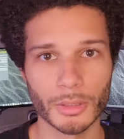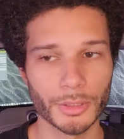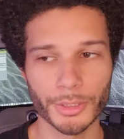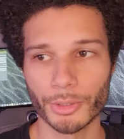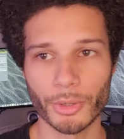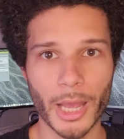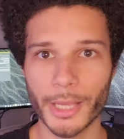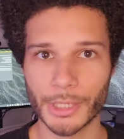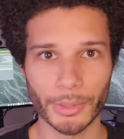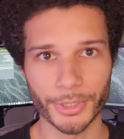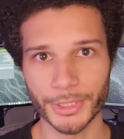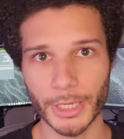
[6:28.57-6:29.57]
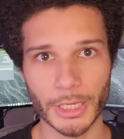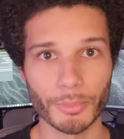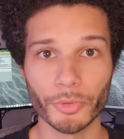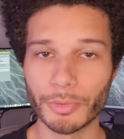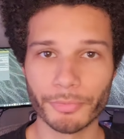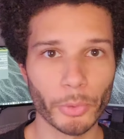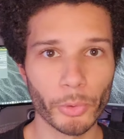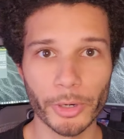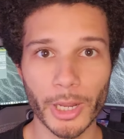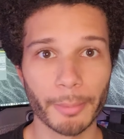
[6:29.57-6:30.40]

So as I was saying, moving forward,